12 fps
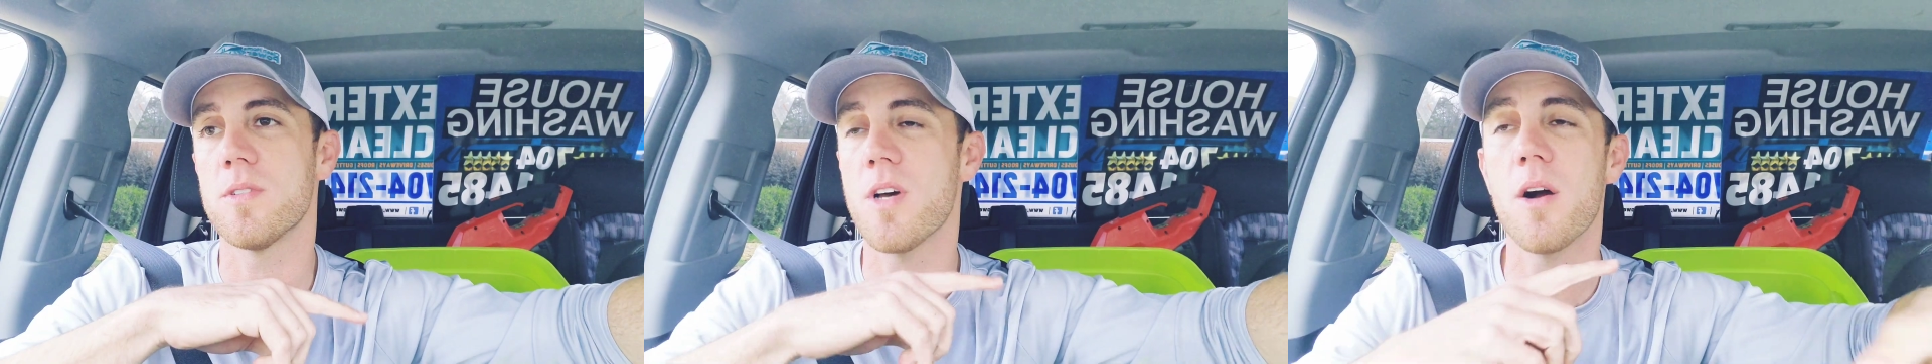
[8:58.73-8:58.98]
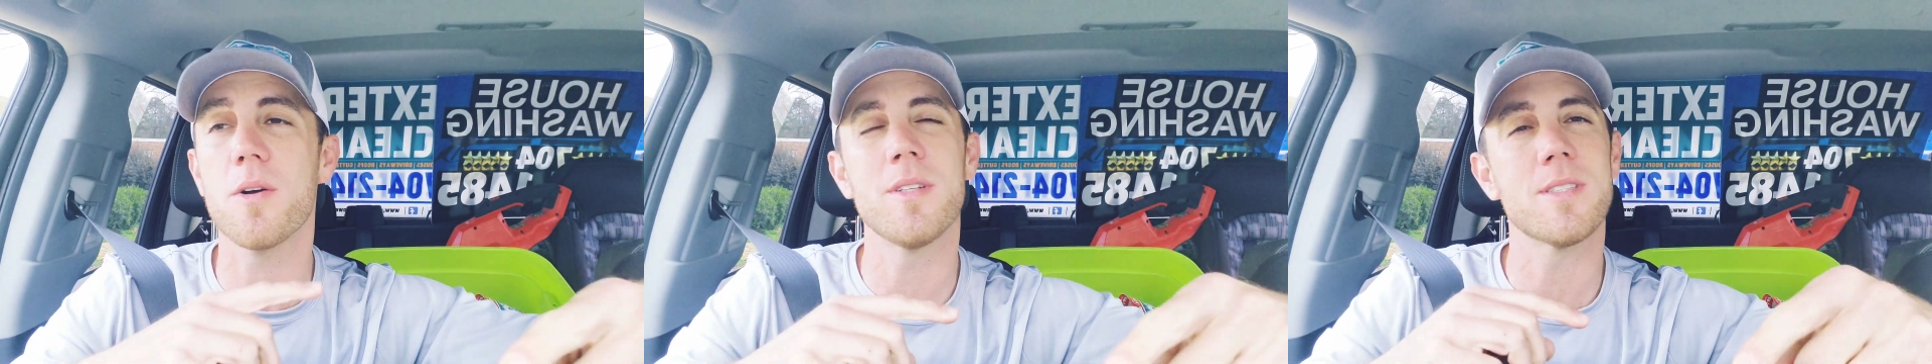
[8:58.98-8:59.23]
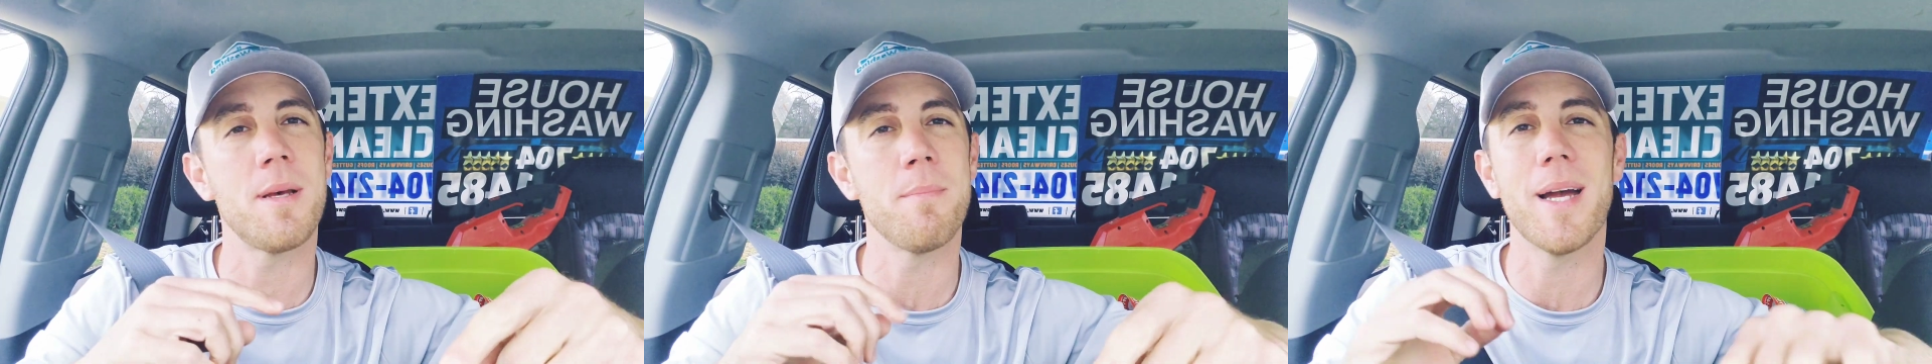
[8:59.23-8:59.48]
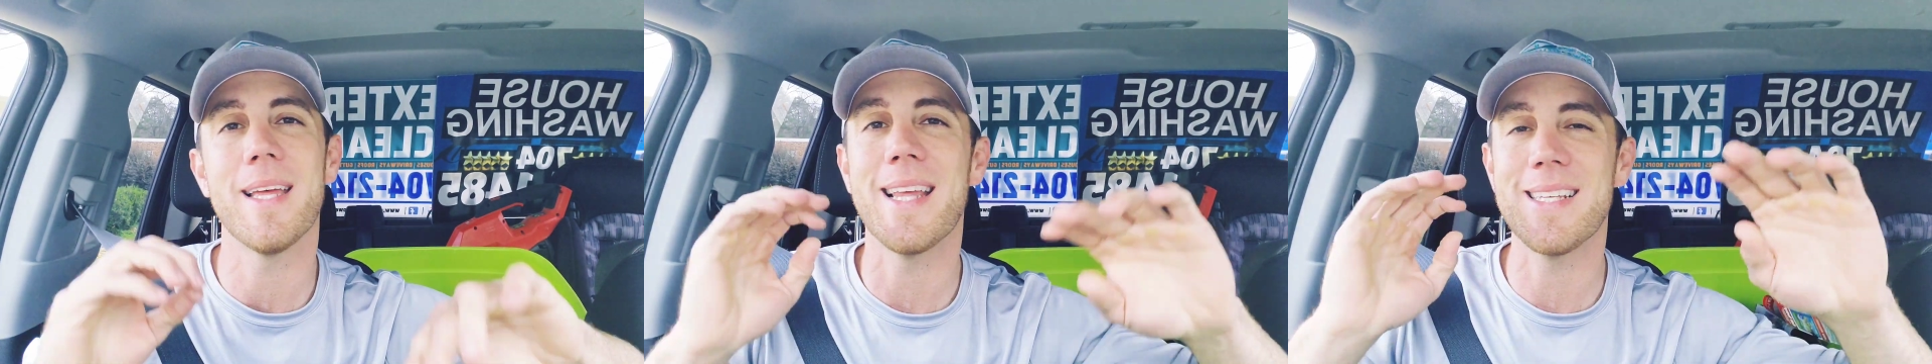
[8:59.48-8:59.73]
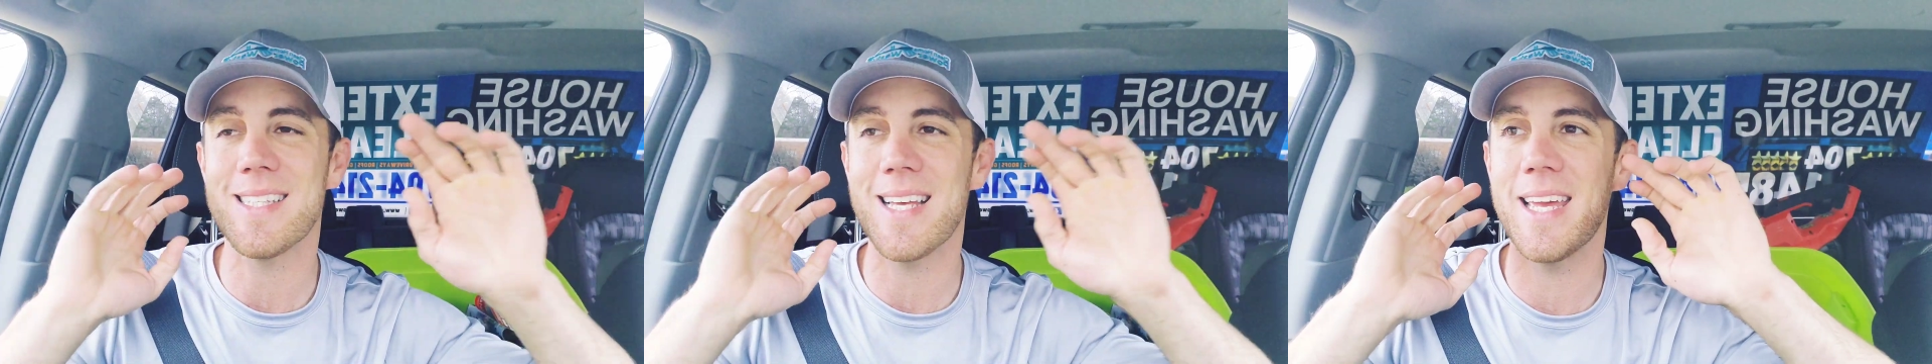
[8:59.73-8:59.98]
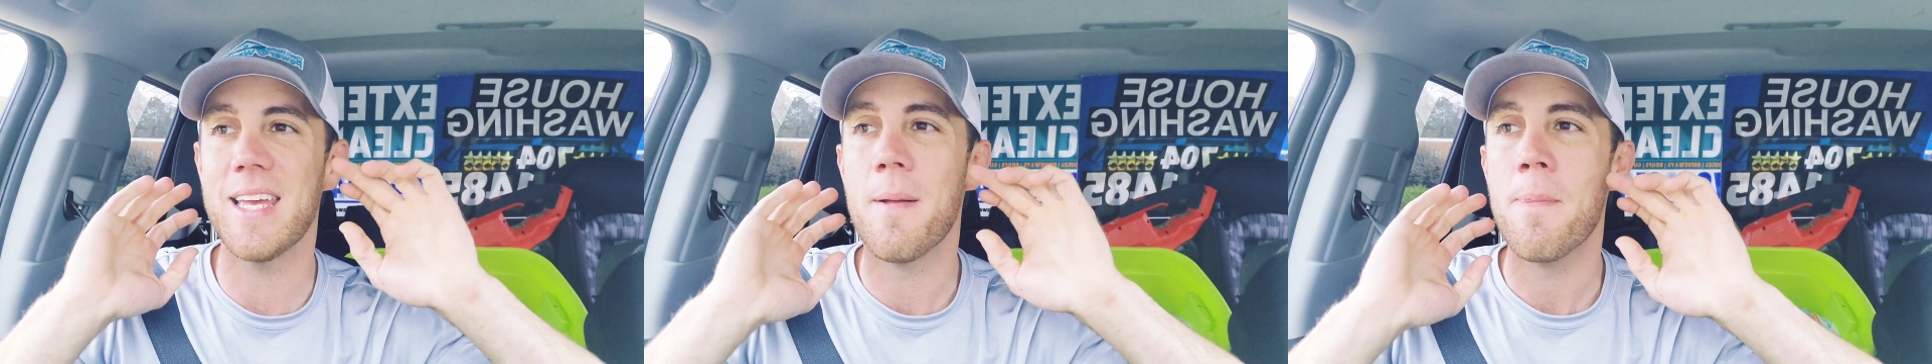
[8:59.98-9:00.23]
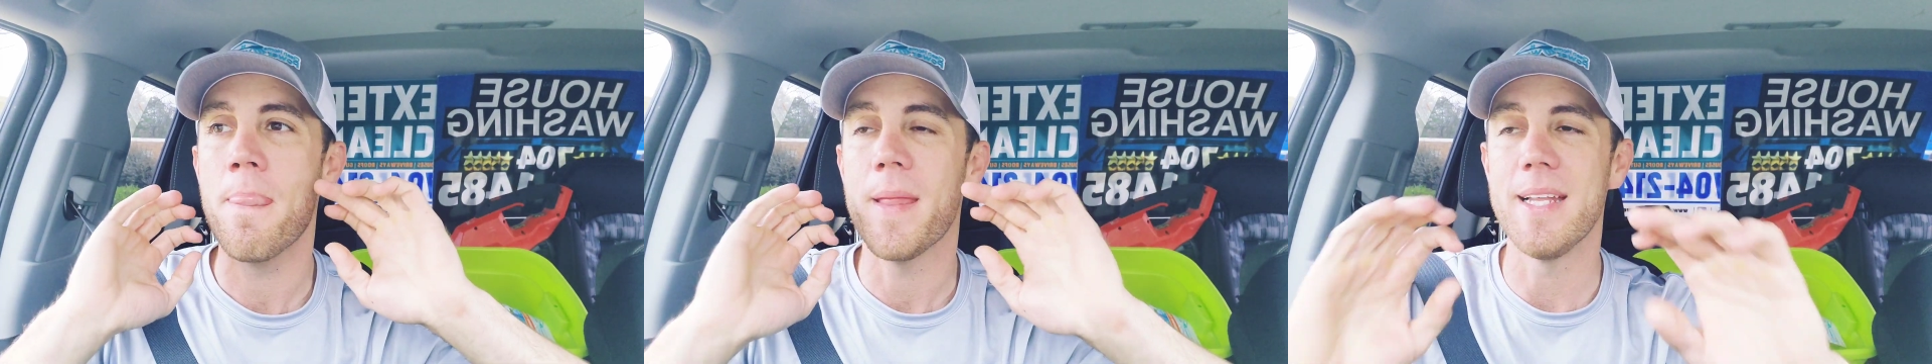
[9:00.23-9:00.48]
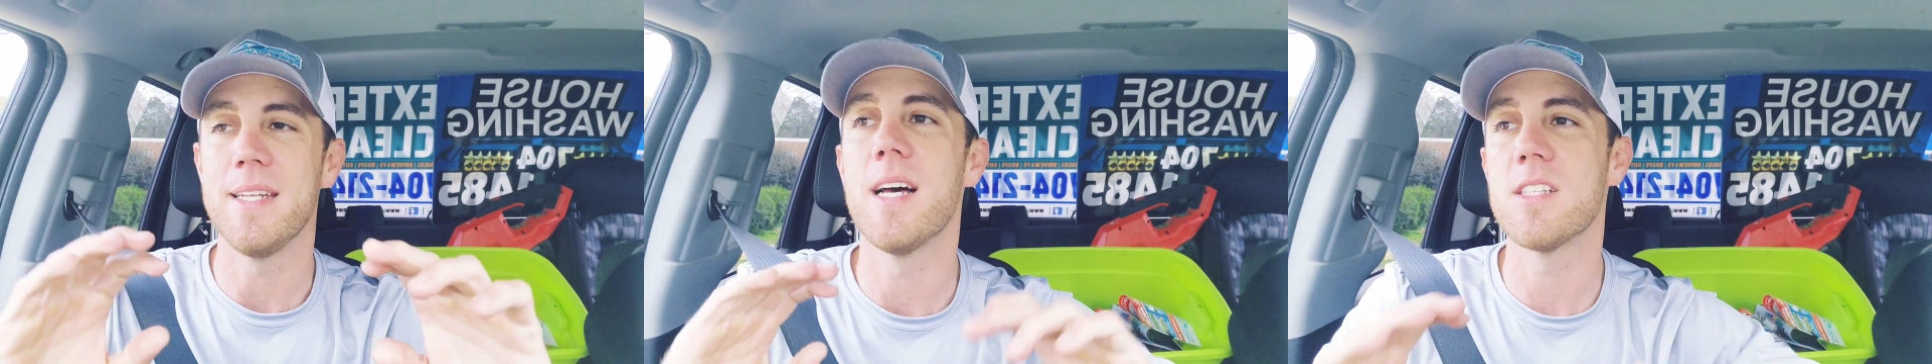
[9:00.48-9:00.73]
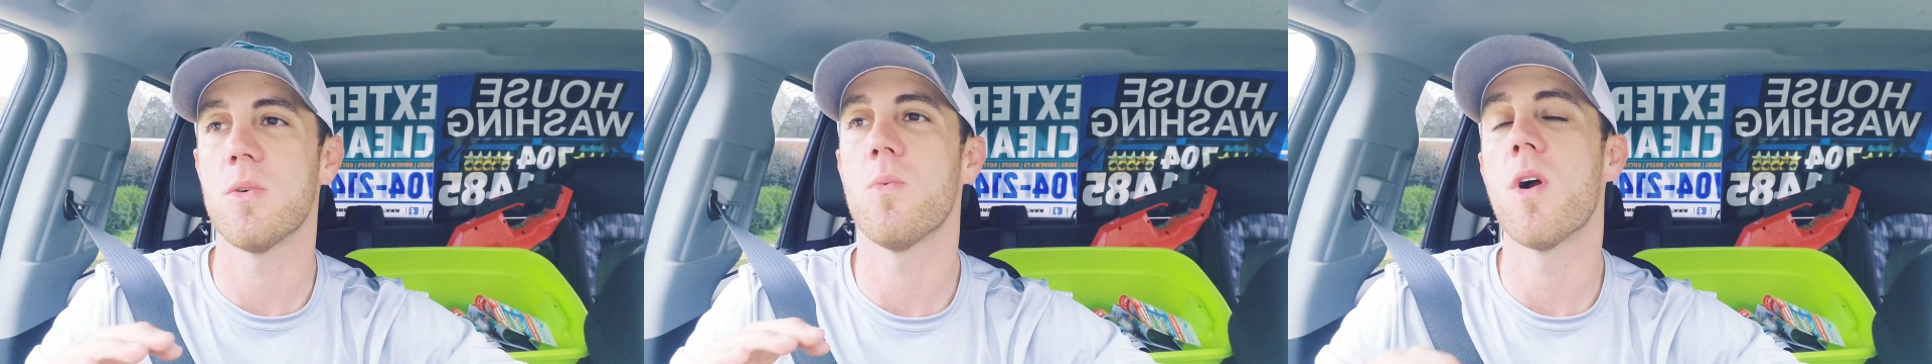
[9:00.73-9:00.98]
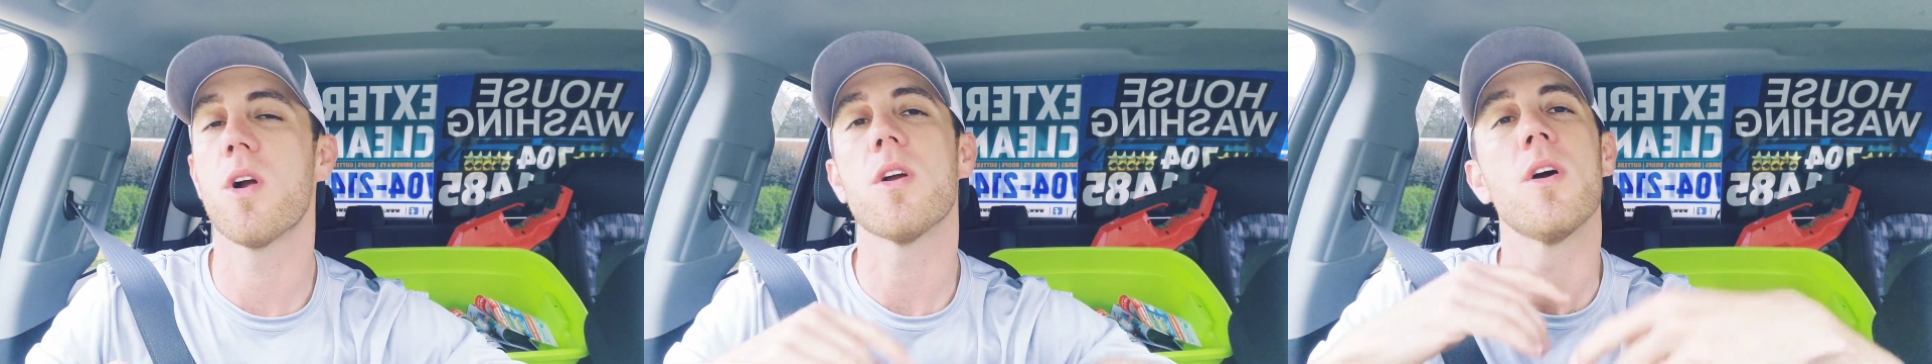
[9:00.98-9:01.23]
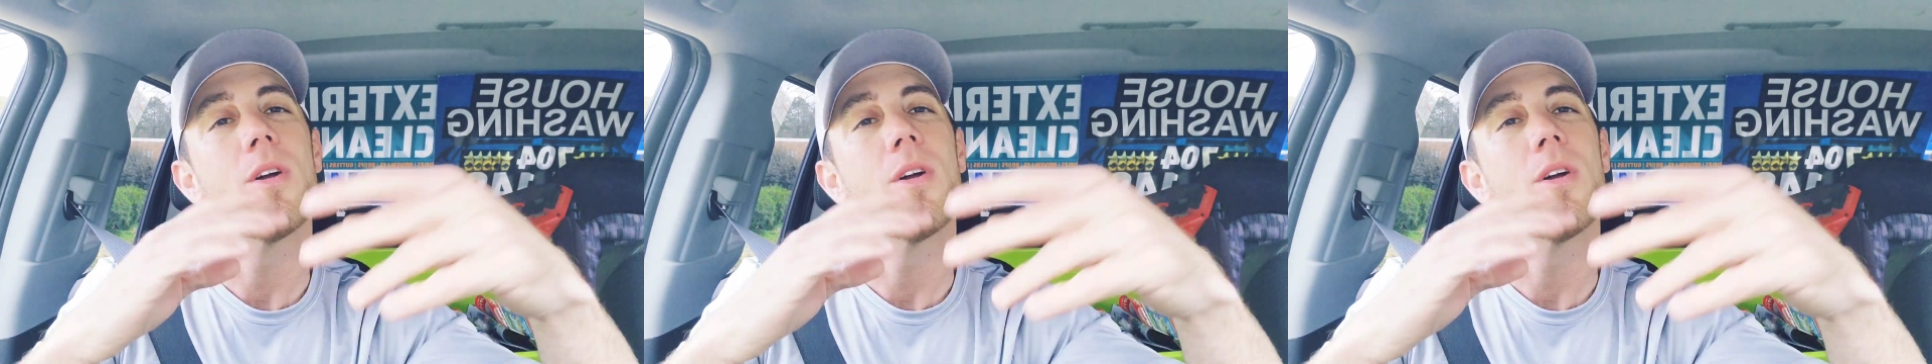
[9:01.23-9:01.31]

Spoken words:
talking to somebody and they say it doesn't work,